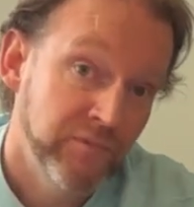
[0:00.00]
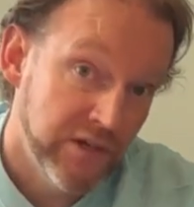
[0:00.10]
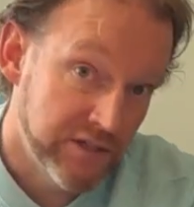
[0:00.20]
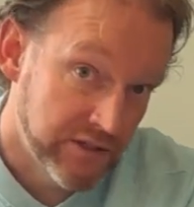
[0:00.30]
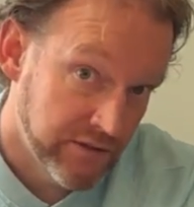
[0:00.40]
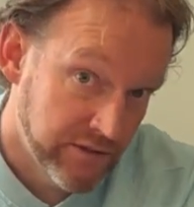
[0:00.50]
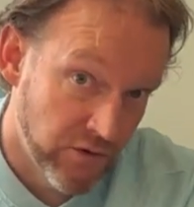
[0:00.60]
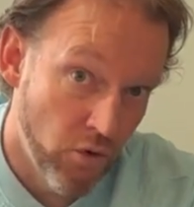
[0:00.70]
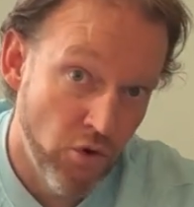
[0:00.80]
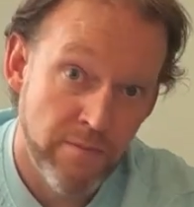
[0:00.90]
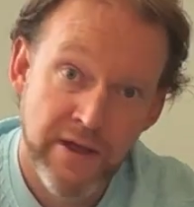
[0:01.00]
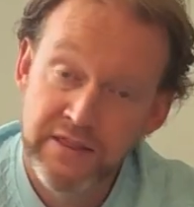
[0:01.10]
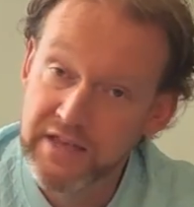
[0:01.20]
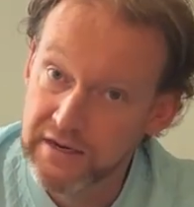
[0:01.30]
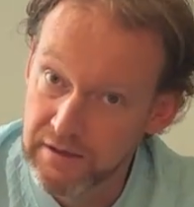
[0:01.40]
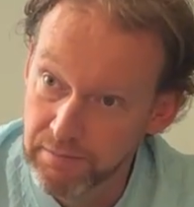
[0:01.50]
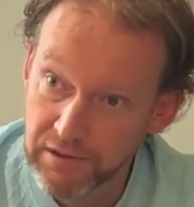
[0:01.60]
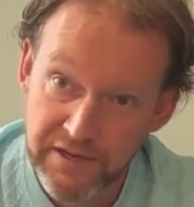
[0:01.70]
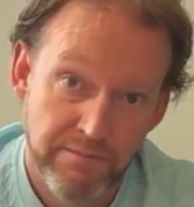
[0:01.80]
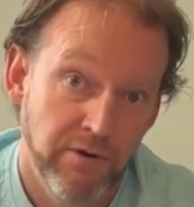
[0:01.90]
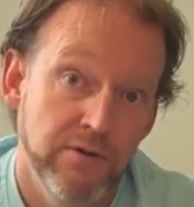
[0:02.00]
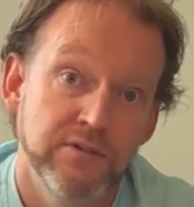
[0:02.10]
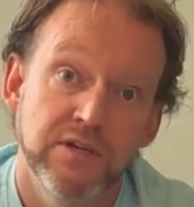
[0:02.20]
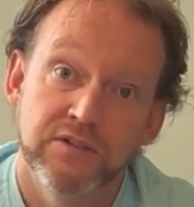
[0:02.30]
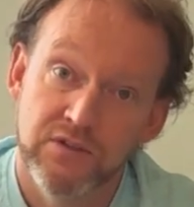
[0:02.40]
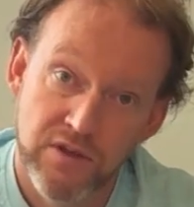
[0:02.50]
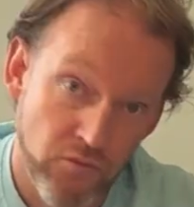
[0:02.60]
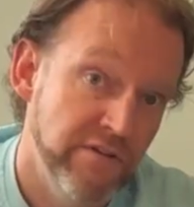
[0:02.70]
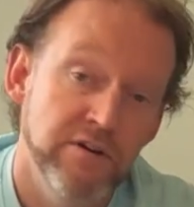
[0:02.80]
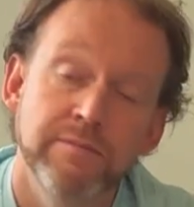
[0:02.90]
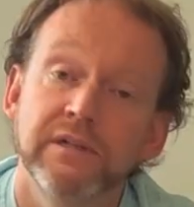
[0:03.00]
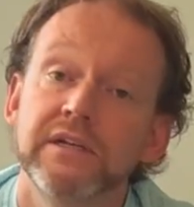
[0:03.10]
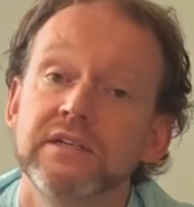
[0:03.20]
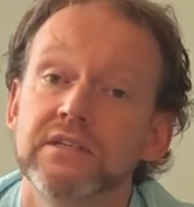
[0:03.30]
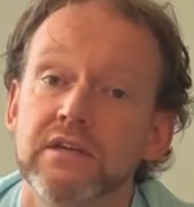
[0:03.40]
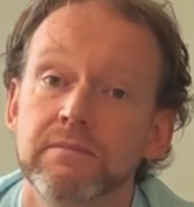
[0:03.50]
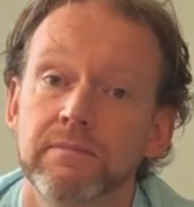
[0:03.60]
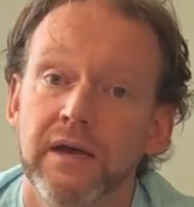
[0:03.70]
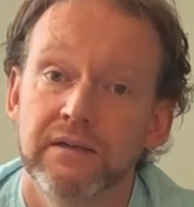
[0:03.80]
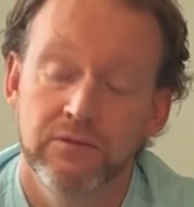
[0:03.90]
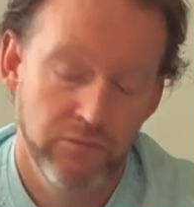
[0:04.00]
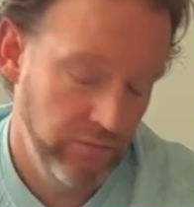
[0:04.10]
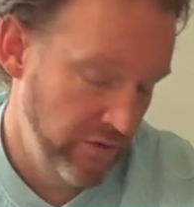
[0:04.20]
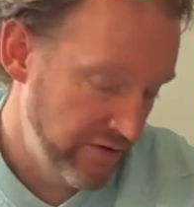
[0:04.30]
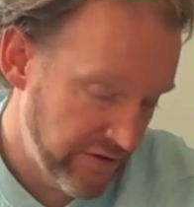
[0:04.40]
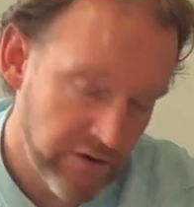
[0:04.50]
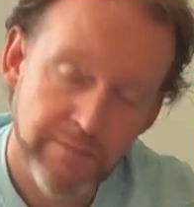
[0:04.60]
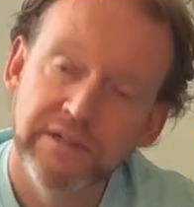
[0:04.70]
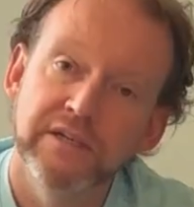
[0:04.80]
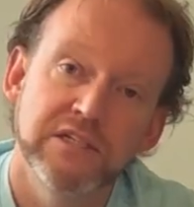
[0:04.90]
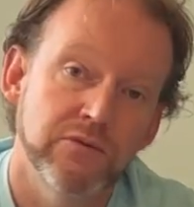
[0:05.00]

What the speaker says: is to automate that complete process so that when vulnerabilities